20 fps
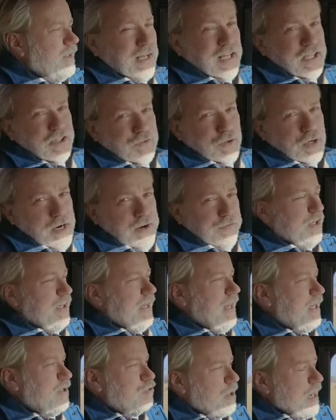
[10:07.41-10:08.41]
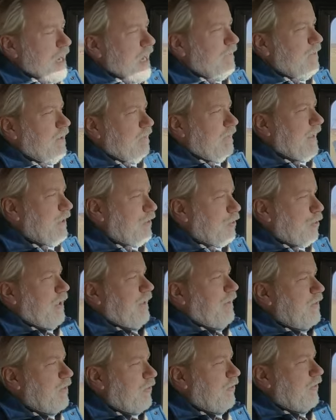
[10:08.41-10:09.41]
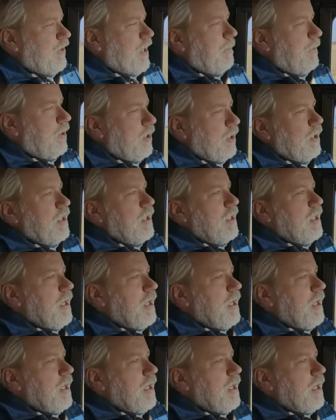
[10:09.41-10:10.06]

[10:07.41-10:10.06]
that's for everyday driving, like during the summer.